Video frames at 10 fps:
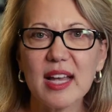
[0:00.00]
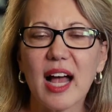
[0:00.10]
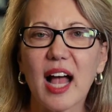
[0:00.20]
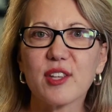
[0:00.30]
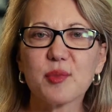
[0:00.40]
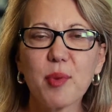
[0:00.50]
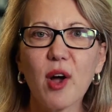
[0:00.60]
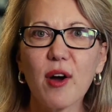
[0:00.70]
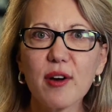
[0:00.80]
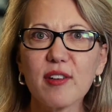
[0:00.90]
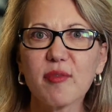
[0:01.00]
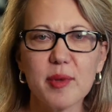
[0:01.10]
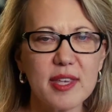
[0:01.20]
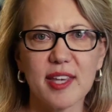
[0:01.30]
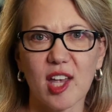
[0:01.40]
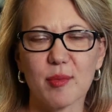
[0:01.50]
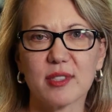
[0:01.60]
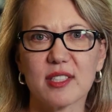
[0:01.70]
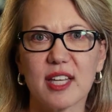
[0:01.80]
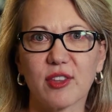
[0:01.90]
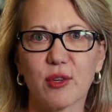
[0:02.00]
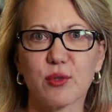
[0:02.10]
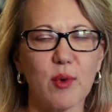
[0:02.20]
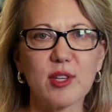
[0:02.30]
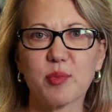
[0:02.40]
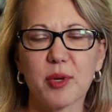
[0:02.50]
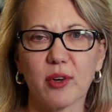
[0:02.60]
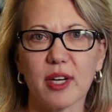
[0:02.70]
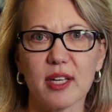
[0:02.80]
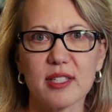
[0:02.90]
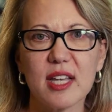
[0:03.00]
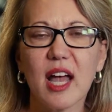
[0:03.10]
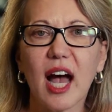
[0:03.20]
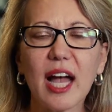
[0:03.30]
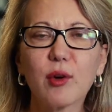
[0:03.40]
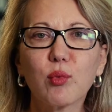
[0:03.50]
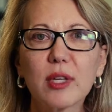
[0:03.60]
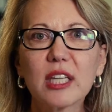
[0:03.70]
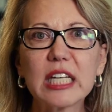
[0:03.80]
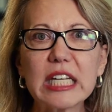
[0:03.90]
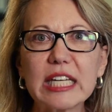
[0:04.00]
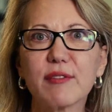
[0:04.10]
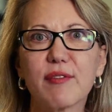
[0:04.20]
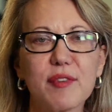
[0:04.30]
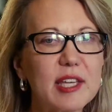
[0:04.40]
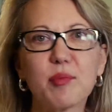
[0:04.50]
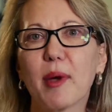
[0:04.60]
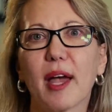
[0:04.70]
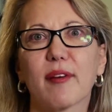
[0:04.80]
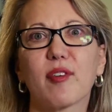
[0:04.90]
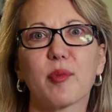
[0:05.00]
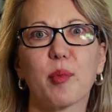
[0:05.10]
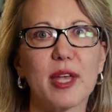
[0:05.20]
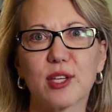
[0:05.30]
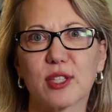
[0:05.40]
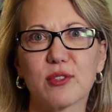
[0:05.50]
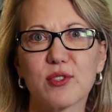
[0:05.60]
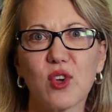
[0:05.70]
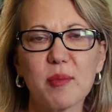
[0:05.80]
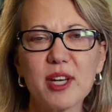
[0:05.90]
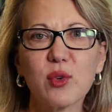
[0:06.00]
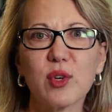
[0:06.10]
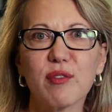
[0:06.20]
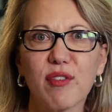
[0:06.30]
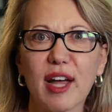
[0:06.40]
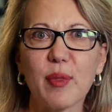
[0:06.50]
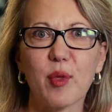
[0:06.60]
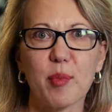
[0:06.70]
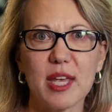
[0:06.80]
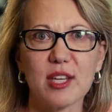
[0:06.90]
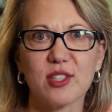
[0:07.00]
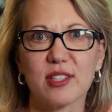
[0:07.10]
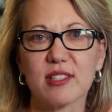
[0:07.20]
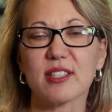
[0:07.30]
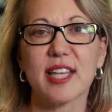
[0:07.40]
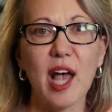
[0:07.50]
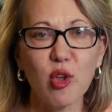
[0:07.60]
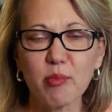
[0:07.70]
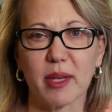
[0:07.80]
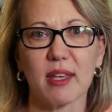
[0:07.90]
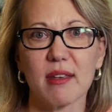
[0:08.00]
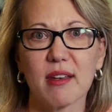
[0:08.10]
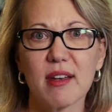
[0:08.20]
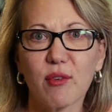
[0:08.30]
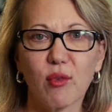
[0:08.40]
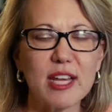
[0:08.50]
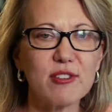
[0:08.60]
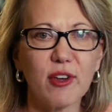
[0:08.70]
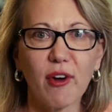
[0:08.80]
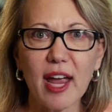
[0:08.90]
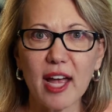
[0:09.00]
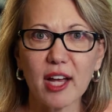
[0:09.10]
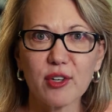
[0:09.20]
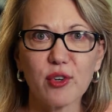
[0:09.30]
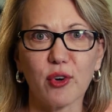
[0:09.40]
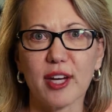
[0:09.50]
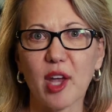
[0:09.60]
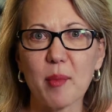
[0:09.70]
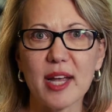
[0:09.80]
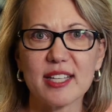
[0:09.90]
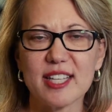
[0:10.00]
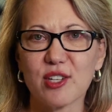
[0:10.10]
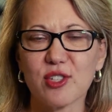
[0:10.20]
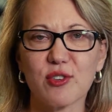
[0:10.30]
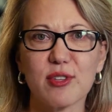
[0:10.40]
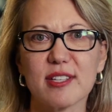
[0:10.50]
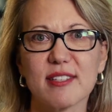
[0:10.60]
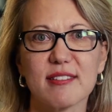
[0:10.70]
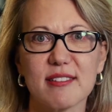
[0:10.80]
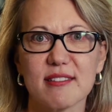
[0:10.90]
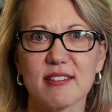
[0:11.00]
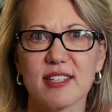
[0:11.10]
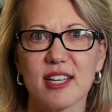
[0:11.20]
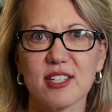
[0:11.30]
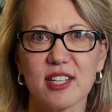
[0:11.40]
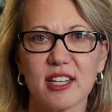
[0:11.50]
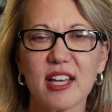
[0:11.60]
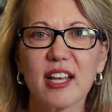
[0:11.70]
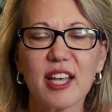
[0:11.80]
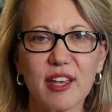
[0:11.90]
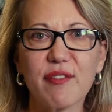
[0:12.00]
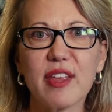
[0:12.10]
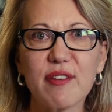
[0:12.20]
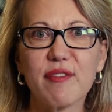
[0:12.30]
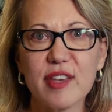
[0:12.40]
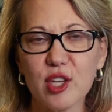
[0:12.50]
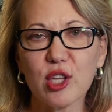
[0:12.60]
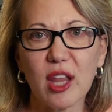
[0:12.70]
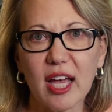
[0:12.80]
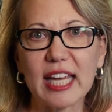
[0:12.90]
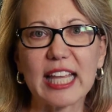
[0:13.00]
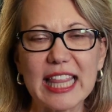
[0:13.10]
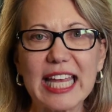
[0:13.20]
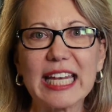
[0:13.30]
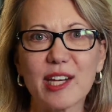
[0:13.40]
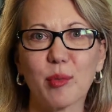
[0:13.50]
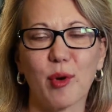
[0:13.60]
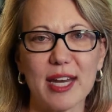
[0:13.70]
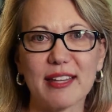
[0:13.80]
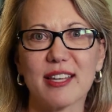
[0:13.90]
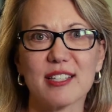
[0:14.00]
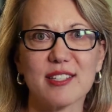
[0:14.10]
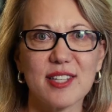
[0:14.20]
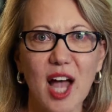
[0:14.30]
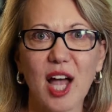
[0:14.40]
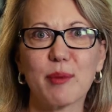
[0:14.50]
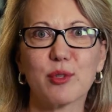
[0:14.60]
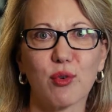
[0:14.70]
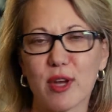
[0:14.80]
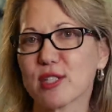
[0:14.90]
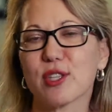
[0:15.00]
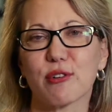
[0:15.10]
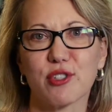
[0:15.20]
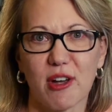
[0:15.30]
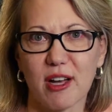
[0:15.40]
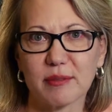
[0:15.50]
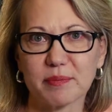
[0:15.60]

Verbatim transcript: as part of being able to take those rest periods, I really need feedback from the patient. So I'm going to invite the patient to tell me, raise their hand or get my attention or the assistant's attention if they feel like they need a break, that it's time to rest their jaw.